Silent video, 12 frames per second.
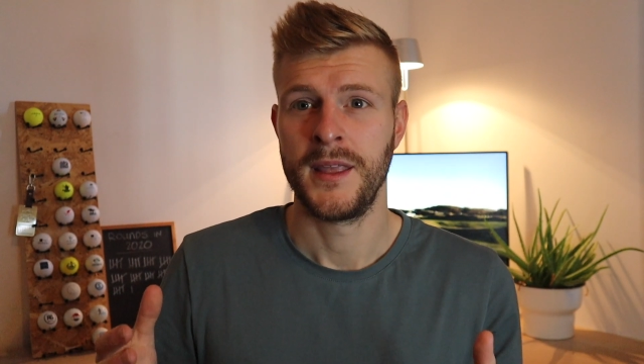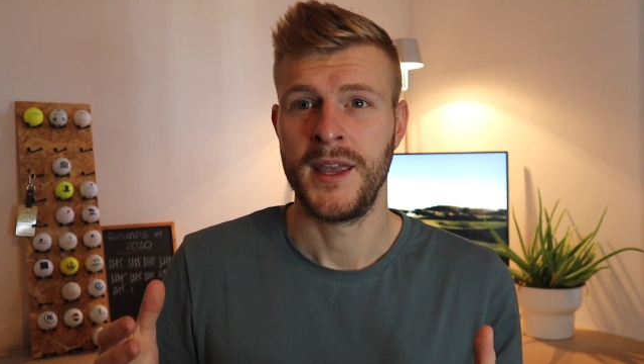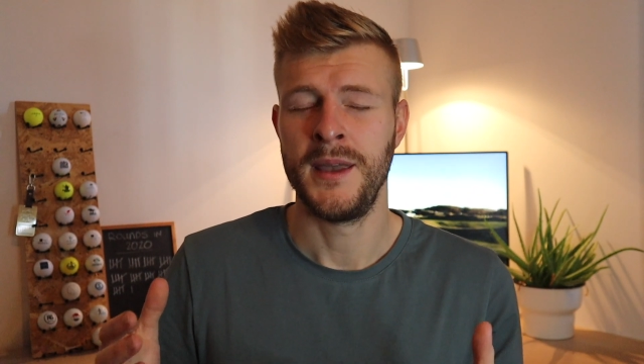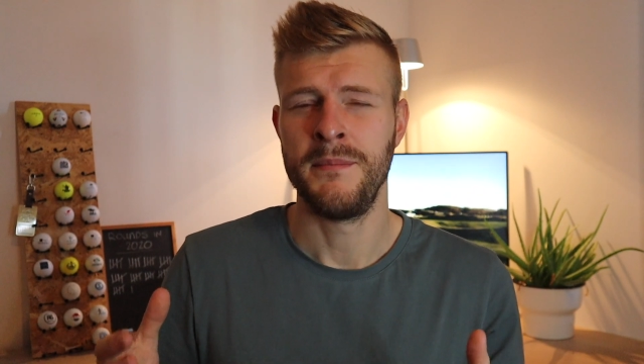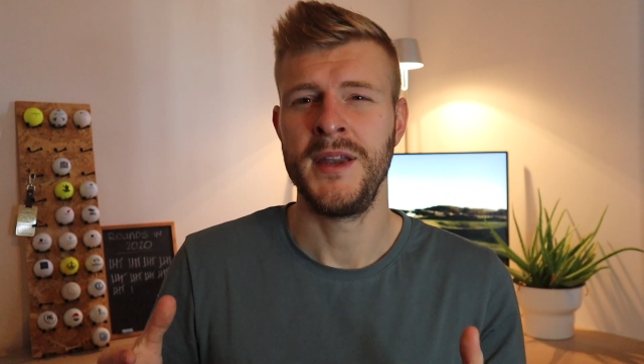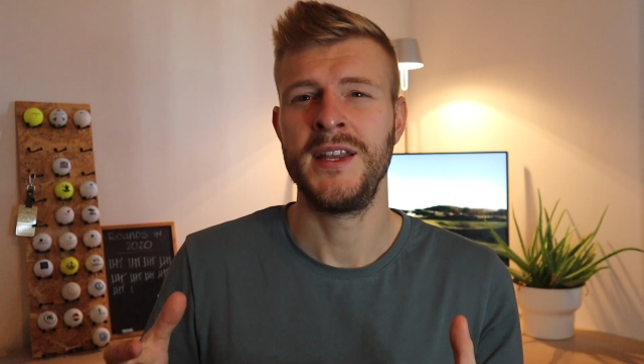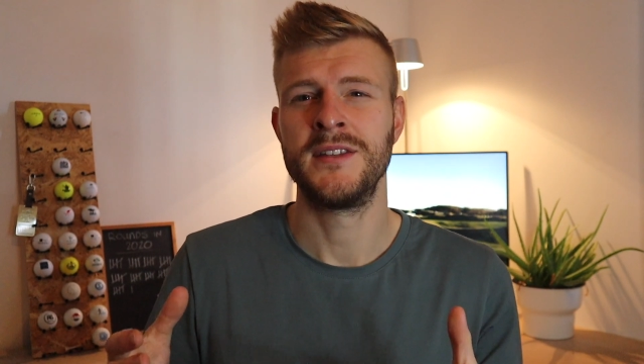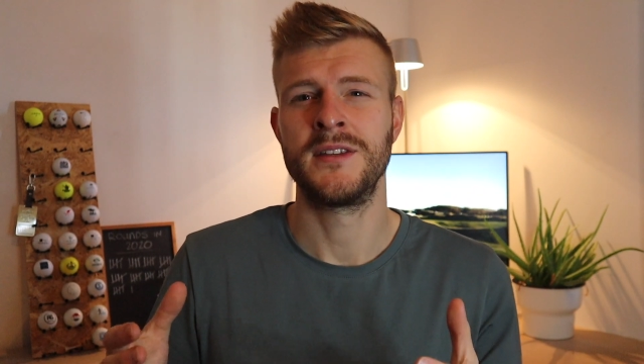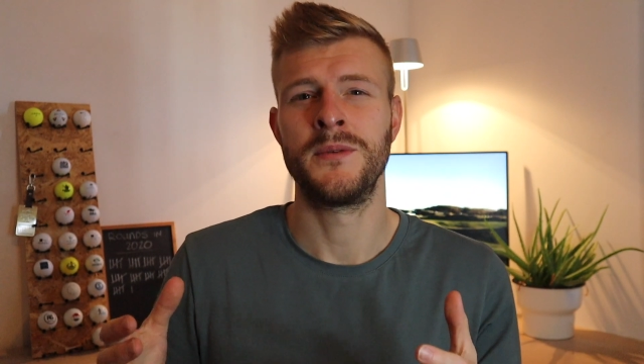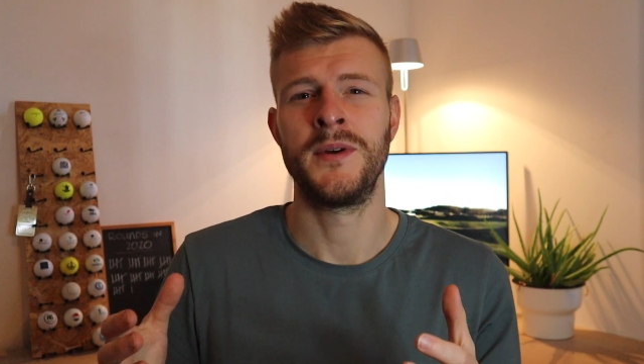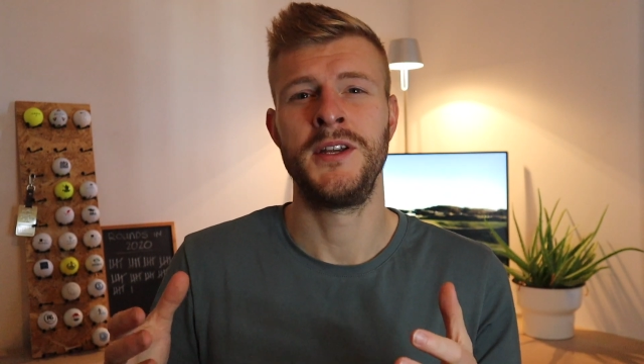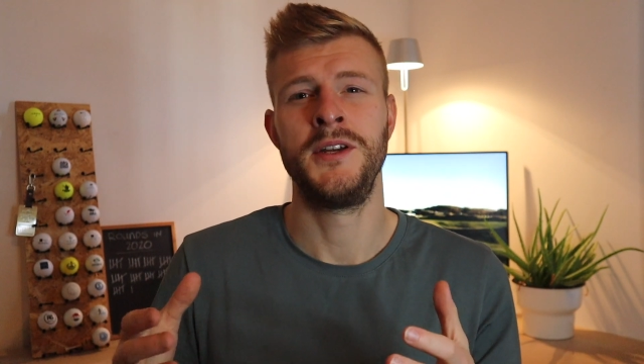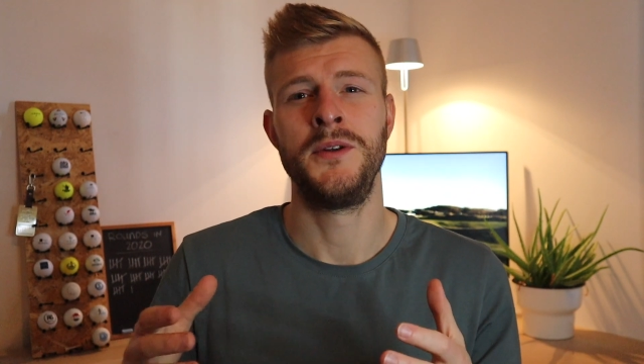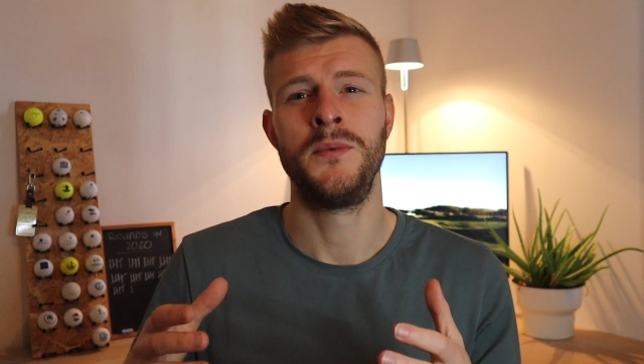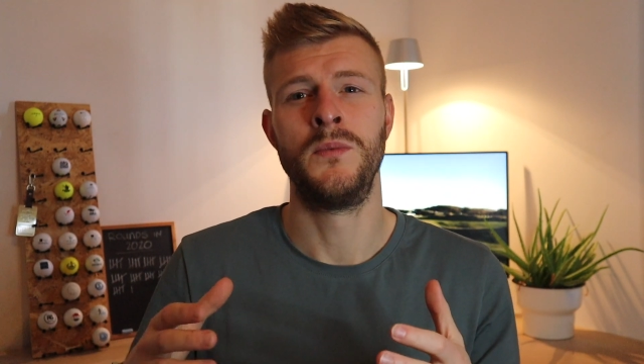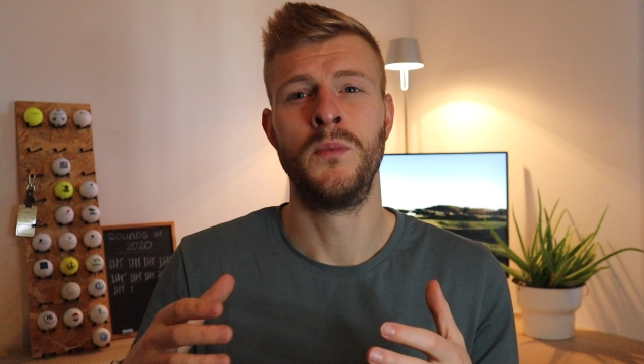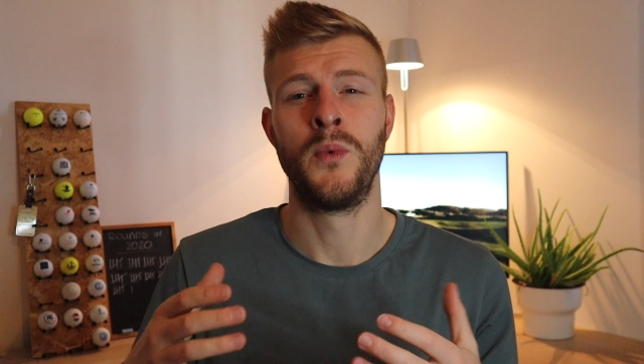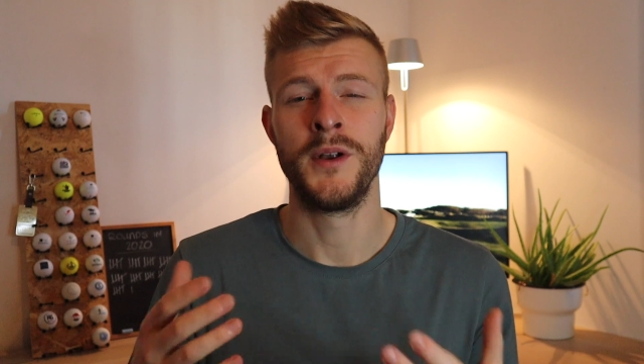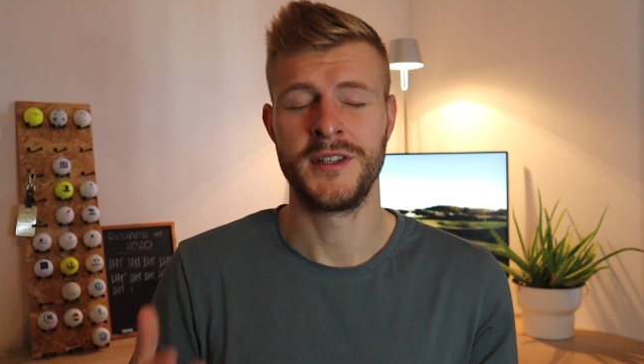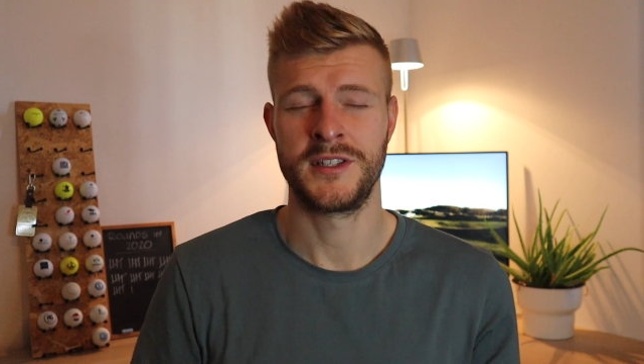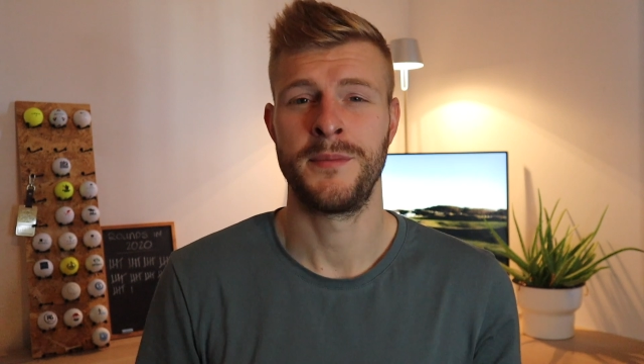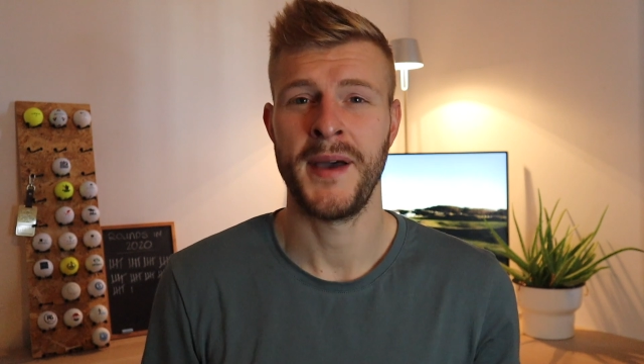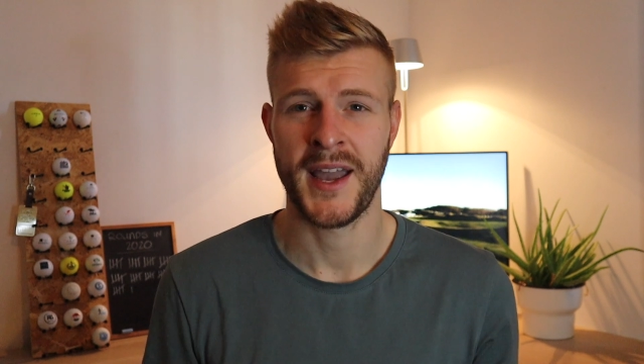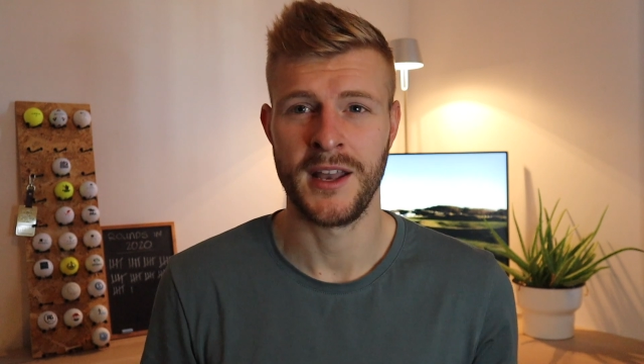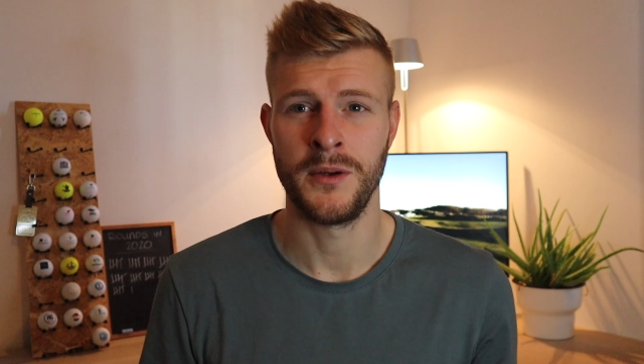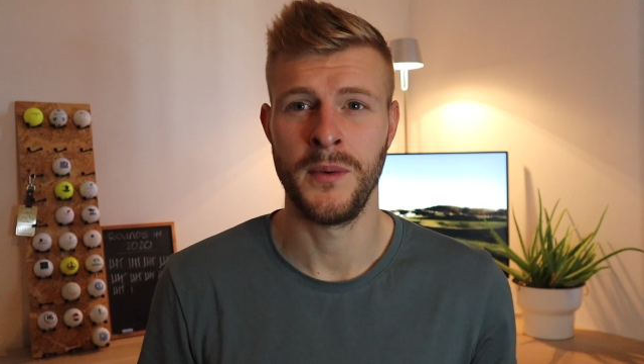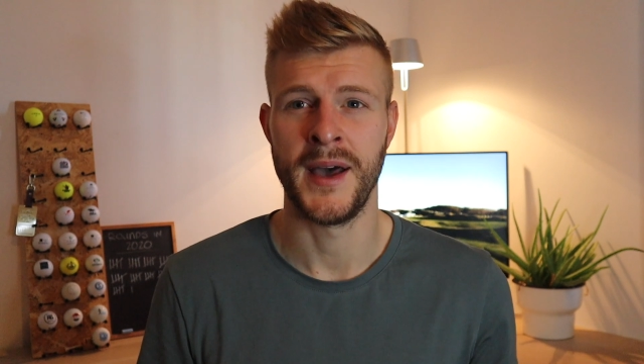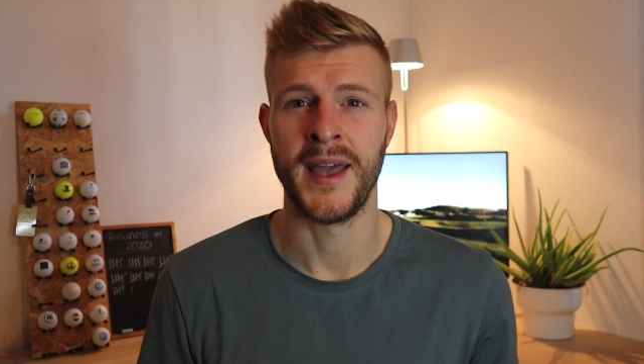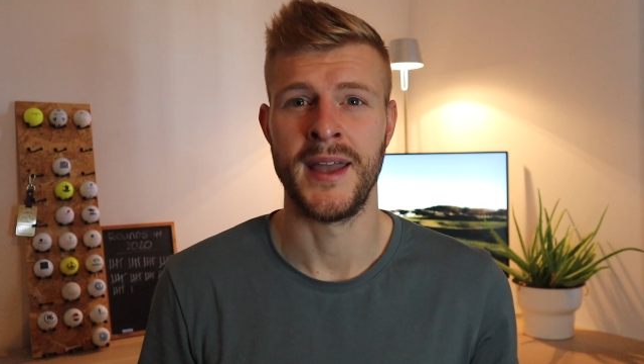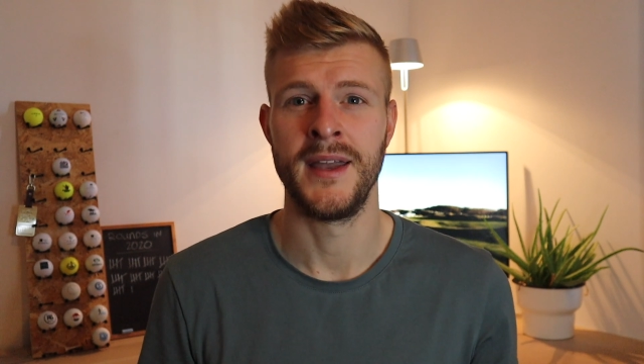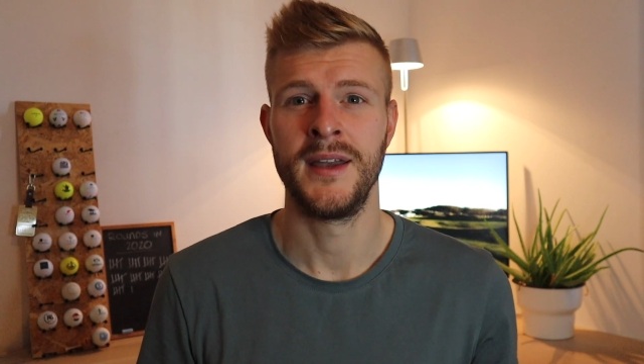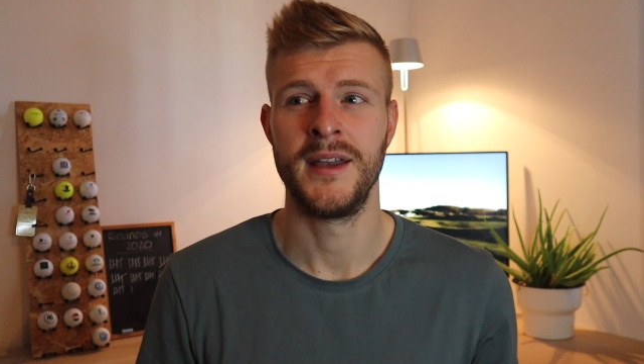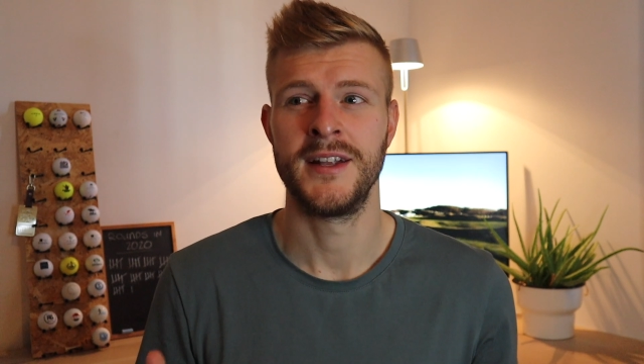it means that when you want to pack it away,